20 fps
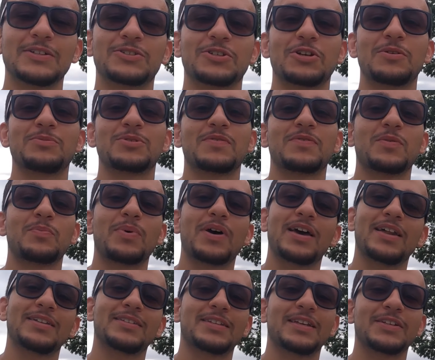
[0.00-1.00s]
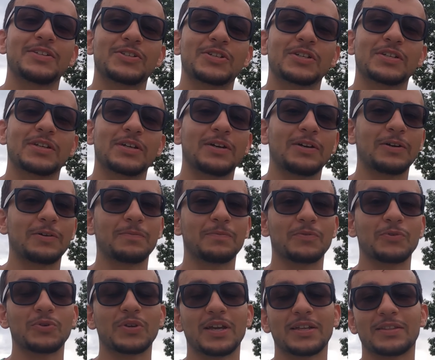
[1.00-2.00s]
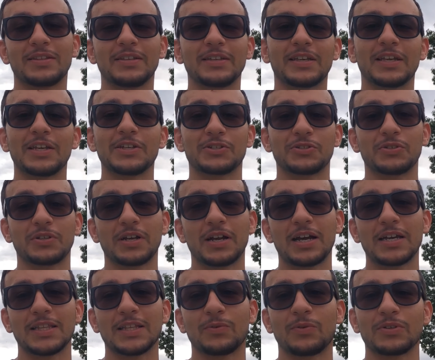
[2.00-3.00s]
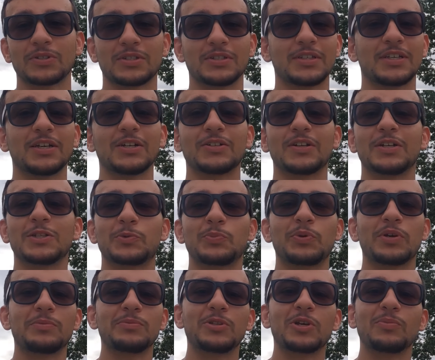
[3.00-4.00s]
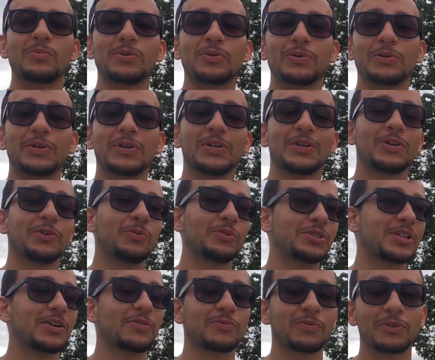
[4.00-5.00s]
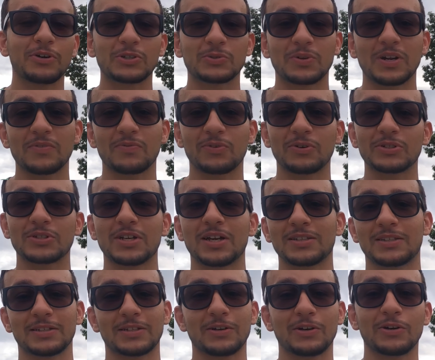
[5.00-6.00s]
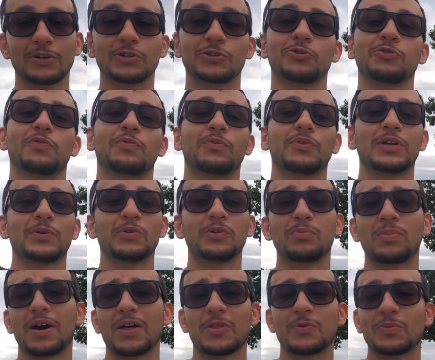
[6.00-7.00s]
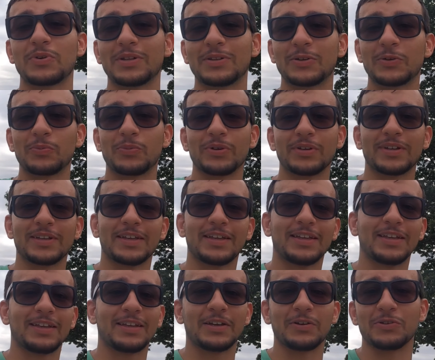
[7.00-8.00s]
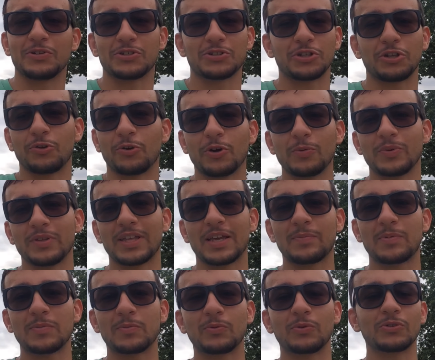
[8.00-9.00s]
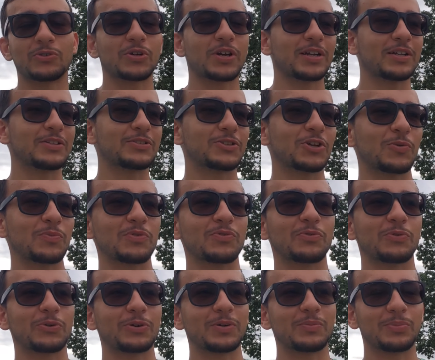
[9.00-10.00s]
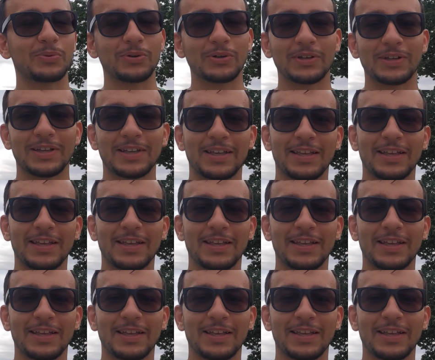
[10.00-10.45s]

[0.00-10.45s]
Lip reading: terms of the bad attention, you get the occasional guy that wants to yell nice BMW, which at first, when I first got the car, truthfully it would bother me a little bit. It would just annoy me that people would try to insult me for it. But